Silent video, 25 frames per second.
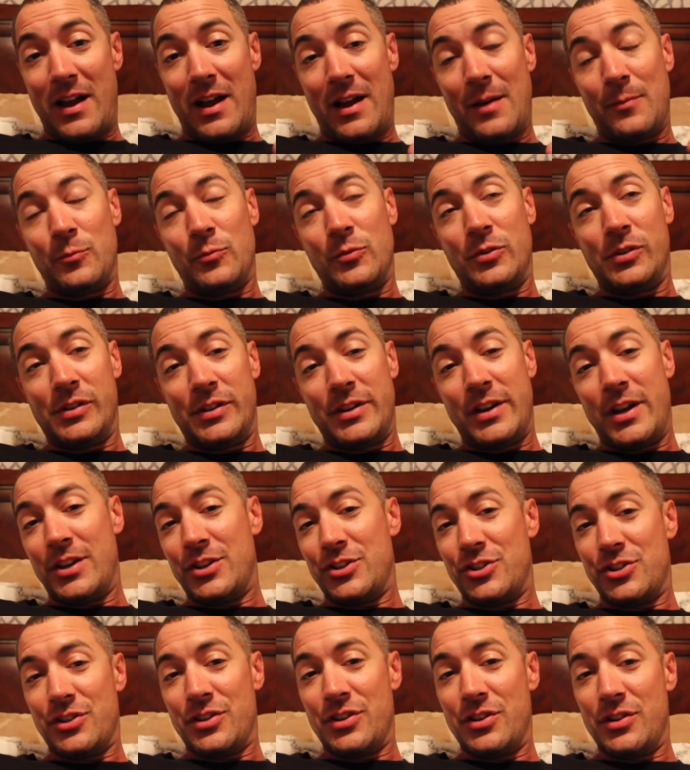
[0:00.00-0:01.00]
I'm really
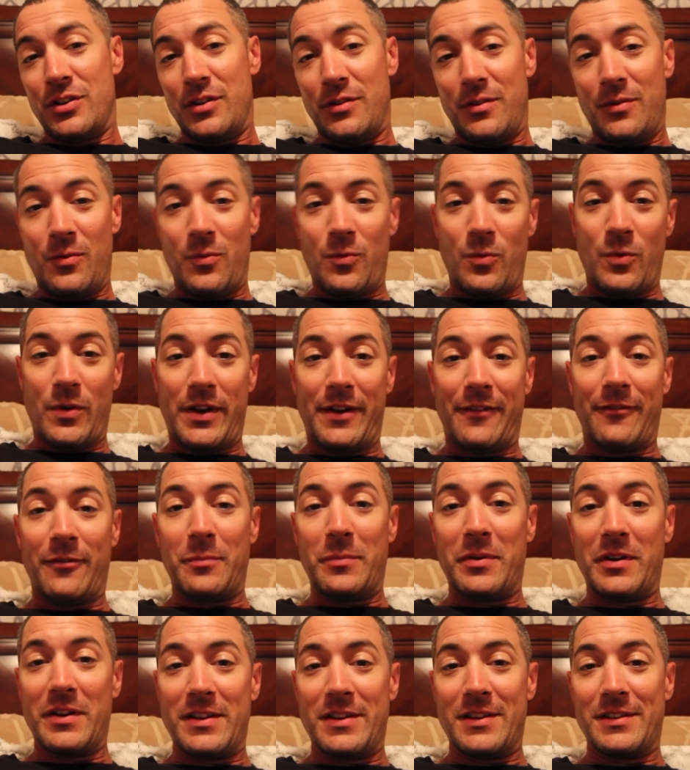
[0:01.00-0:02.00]
not sure what
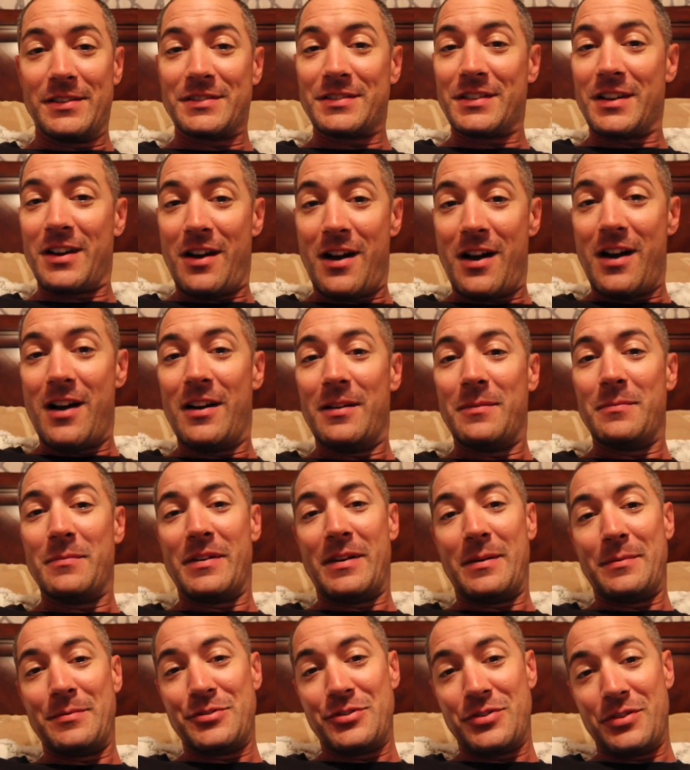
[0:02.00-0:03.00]
everybody else caught,
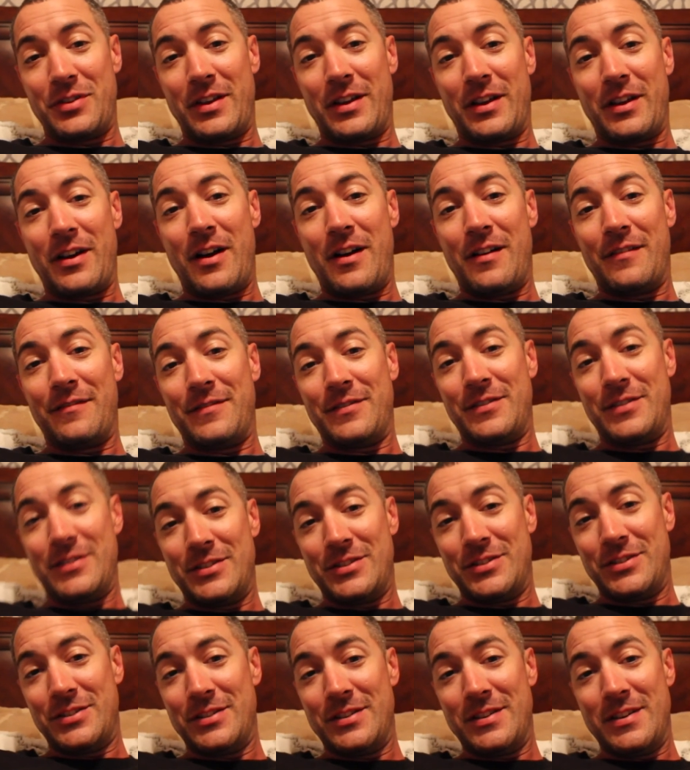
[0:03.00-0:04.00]
but I'm sure they caught
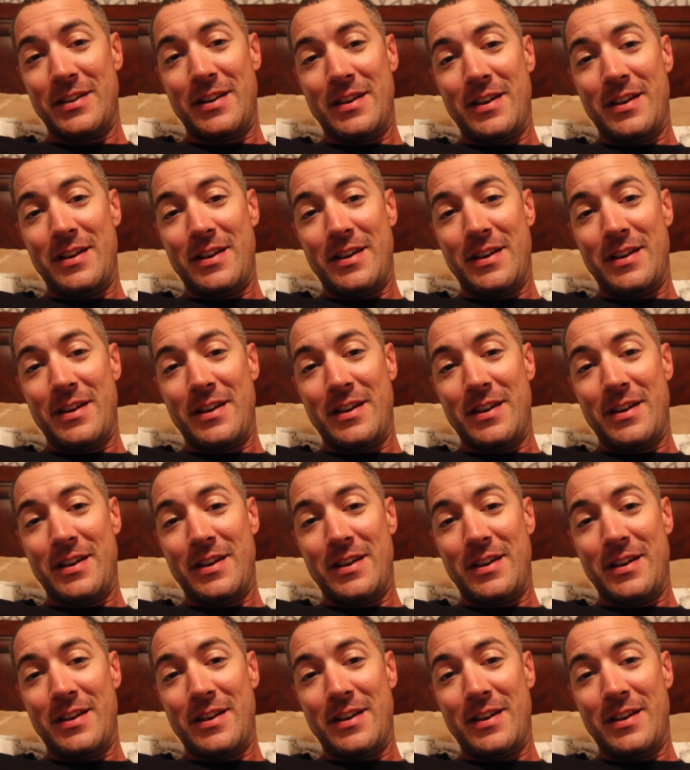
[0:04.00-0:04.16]
fish.